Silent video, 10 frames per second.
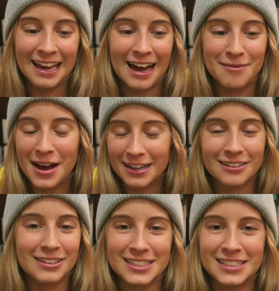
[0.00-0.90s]
I'm not
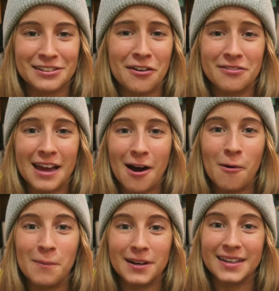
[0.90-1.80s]
gonna list it off
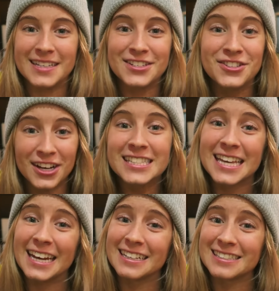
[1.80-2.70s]
now, but just
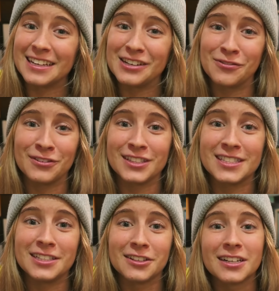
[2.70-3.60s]
get excited for
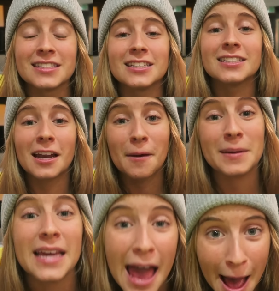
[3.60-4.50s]
this year because it's gonna
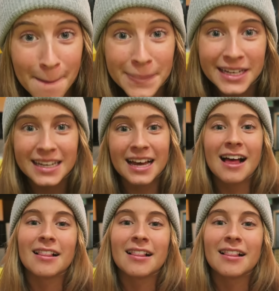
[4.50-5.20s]
be epic.